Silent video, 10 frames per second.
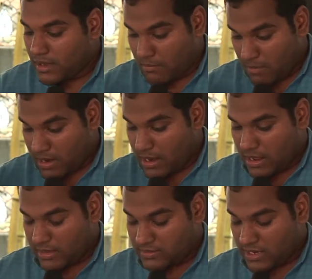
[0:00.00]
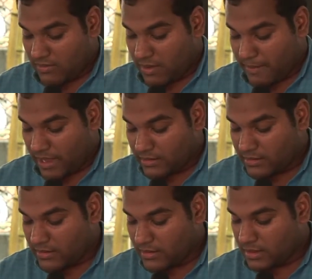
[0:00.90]
Banda Chelva pact.
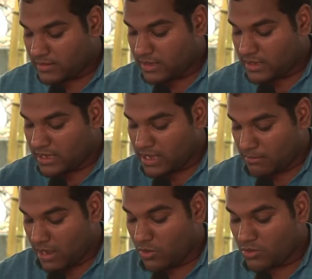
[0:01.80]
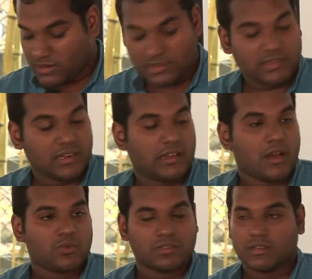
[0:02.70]
They came down to district
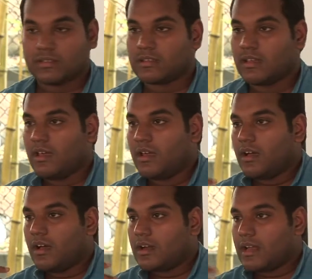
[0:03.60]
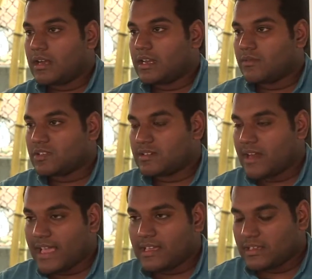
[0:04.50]
councils. Dudley was
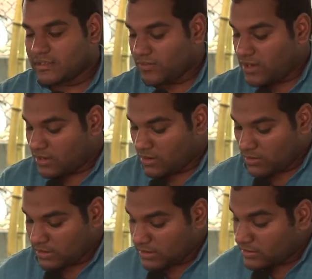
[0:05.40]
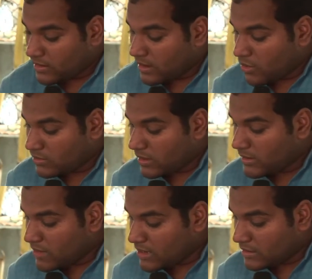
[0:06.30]
dragging his feet on the district council,
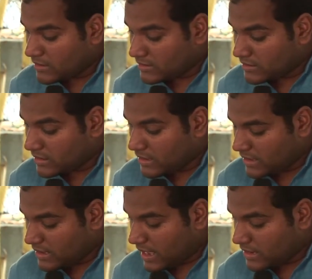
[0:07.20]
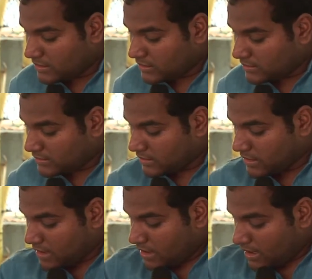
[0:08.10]
and very interestingly, at this
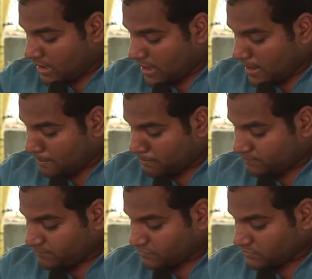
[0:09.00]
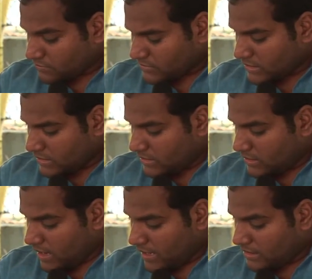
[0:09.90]

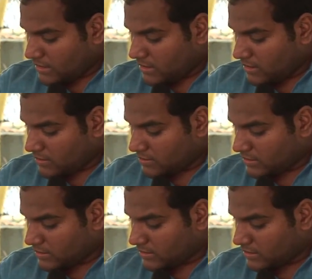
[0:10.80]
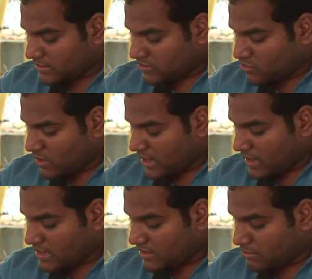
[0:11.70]
1966
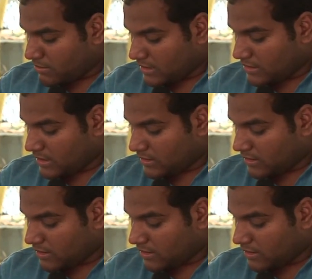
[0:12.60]
July meeting